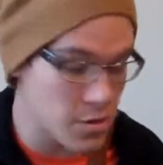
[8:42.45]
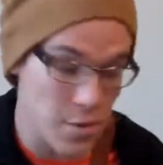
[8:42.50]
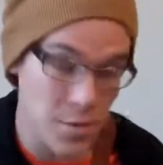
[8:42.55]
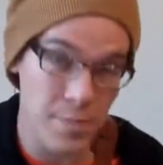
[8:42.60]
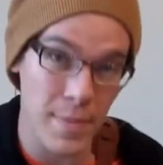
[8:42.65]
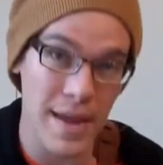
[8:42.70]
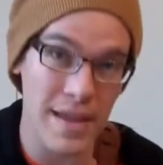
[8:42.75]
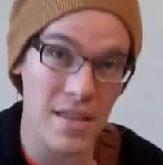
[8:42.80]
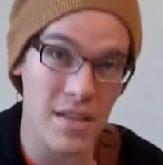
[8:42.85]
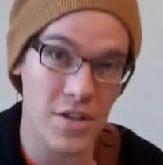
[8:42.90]

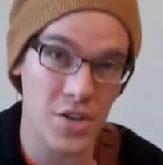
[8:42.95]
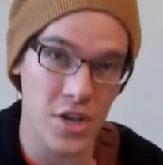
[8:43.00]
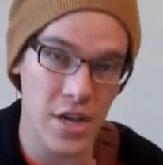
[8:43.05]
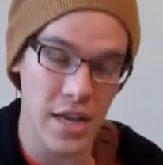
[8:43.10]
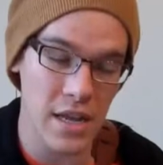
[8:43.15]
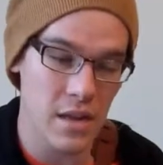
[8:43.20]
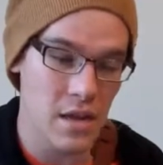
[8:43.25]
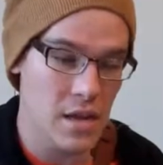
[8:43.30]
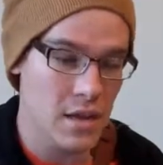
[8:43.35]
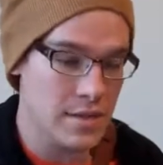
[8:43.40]
make the G,
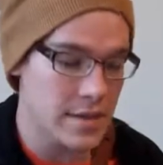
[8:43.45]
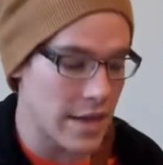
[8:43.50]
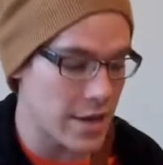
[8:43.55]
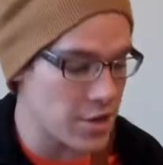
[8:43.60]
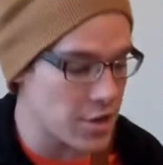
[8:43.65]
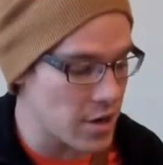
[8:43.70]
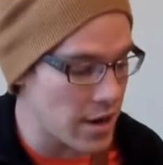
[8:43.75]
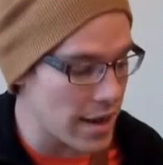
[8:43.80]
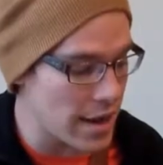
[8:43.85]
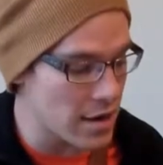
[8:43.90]
take
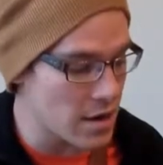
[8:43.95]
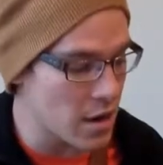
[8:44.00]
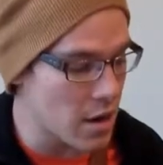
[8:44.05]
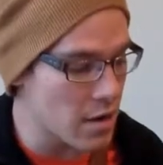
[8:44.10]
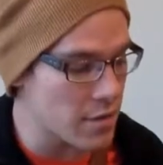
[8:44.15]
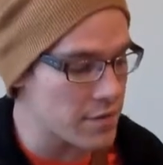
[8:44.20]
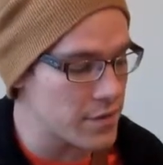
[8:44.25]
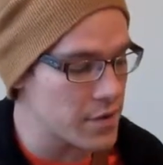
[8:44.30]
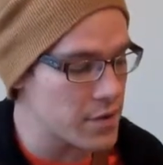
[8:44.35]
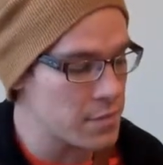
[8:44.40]
your hand
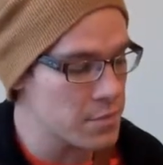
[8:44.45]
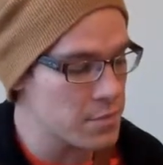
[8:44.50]
off.